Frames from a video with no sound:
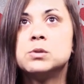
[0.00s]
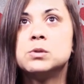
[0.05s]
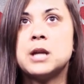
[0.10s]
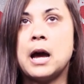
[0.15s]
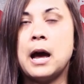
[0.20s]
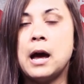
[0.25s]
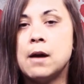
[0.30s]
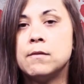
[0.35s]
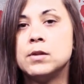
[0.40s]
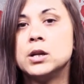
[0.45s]
was
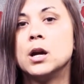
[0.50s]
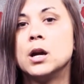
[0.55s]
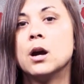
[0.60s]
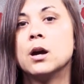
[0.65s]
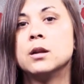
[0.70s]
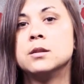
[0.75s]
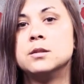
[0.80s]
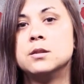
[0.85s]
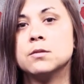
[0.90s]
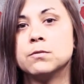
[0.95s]
having
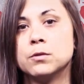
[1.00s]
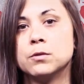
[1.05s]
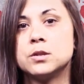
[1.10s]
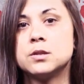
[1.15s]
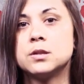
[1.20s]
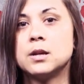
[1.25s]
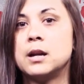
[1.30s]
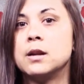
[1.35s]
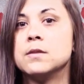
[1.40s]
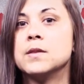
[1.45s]
a different
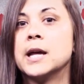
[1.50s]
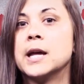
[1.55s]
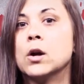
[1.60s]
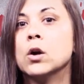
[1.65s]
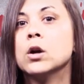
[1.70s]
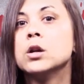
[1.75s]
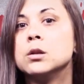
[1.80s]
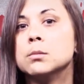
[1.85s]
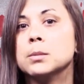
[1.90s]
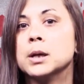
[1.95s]
side of that
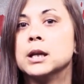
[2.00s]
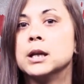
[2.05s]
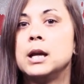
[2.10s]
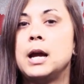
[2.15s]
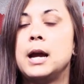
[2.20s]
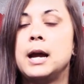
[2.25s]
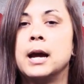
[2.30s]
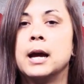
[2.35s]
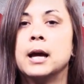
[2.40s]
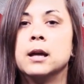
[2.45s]
argument,
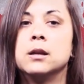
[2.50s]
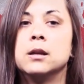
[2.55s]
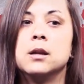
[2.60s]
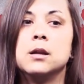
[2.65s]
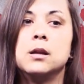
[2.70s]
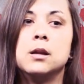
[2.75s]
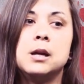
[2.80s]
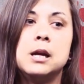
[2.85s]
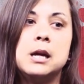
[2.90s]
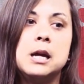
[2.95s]

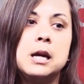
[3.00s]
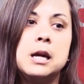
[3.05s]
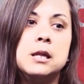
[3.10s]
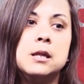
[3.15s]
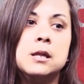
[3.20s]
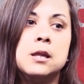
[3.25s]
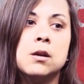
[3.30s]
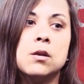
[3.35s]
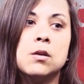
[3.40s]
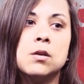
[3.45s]
and
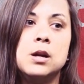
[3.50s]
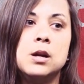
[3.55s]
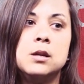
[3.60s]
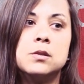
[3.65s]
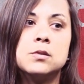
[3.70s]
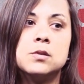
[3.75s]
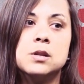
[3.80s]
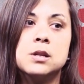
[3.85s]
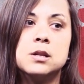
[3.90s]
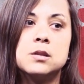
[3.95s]
there
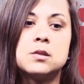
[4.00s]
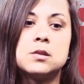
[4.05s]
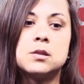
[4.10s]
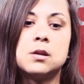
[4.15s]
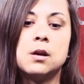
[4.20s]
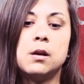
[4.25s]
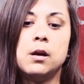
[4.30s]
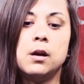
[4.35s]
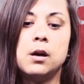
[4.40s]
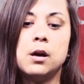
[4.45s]
is this
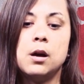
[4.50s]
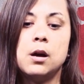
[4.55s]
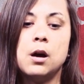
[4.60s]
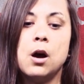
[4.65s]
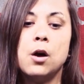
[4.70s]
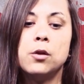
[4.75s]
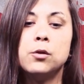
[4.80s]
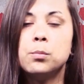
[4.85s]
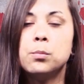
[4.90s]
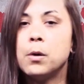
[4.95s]

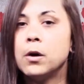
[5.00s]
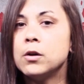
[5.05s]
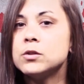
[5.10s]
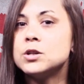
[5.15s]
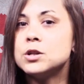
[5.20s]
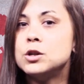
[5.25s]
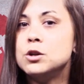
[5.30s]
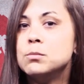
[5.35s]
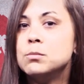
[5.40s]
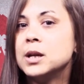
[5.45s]
other part
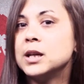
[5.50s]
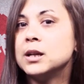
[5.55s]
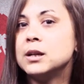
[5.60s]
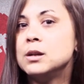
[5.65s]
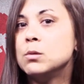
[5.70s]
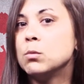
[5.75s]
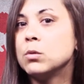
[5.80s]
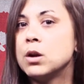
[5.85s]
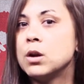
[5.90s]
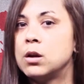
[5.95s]
to
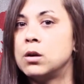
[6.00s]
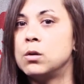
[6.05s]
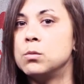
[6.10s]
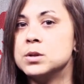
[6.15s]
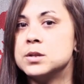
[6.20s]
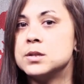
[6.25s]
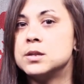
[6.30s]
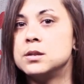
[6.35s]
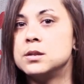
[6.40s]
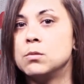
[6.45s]
humanity we're
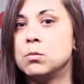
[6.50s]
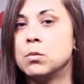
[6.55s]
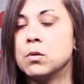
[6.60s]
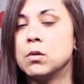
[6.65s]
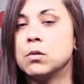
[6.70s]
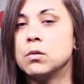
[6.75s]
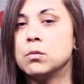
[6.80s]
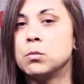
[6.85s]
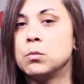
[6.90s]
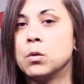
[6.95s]

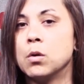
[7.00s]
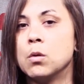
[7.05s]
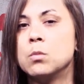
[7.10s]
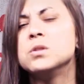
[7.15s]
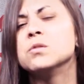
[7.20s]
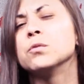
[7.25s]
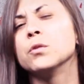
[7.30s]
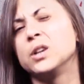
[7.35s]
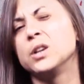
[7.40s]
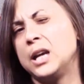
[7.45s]

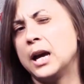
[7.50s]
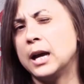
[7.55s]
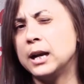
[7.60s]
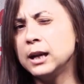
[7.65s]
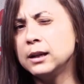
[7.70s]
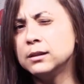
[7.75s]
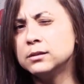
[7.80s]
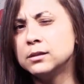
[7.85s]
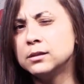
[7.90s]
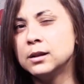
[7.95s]
always
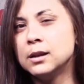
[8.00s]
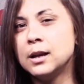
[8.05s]
forgetting,